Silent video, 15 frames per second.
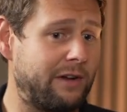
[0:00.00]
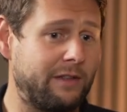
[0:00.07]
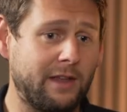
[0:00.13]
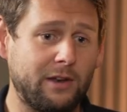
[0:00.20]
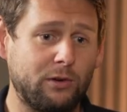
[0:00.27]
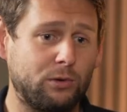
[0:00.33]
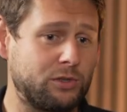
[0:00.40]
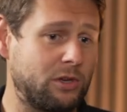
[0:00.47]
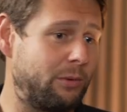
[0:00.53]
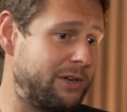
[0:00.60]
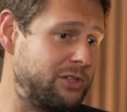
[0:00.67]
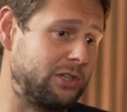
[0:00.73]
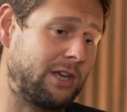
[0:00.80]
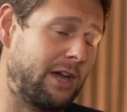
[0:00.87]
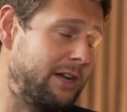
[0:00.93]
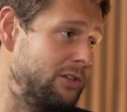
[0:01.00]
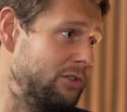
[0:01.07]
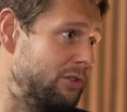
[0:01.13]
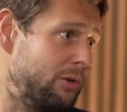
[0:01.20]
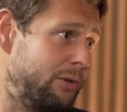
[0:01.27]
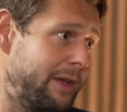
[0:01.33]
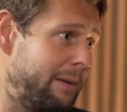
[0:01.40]
and then also education
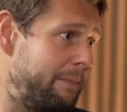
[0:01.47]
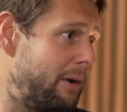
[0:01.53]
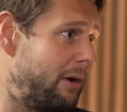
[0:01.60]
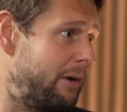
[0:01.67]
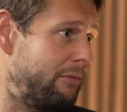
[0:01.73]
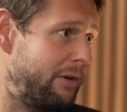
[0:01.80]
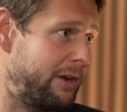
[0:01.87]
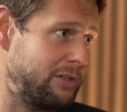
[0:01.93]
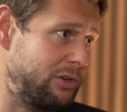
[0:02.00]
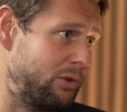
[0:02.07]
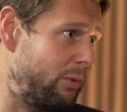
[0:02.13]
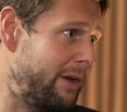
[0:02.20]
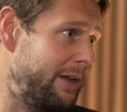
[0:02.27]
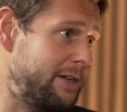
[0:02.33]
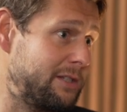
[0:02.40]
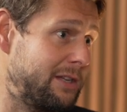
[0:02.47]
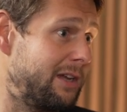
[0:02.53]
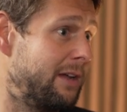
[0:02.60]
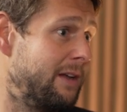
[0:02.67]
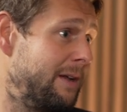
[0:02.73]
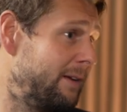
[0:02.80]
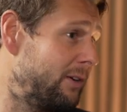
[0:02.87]
doing their part and raising awareness
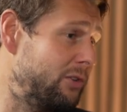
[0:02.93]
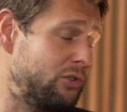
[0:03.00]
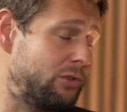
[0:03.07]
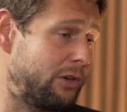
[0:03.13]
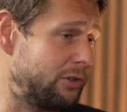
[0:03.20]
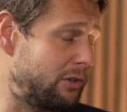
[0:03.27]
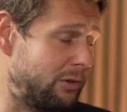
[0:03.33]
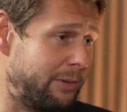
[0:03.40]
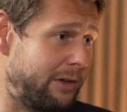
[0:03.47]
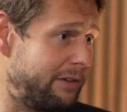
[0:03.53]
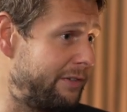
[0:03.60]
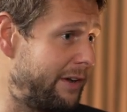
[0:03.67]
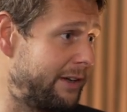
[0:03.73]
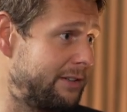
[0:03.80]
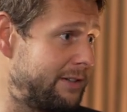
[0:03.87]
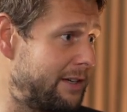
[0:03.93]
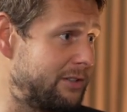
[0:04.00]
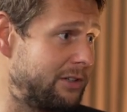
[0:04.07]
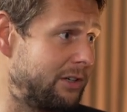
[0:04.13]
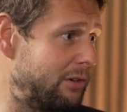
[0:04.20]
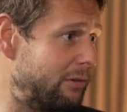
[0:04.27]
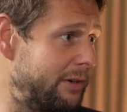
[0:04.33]
that construction can be a
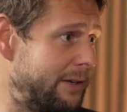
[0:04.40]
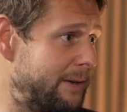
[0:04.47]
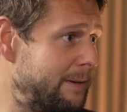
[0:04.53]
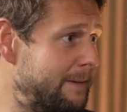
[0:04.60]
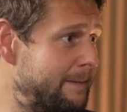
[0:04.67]
fantastic career.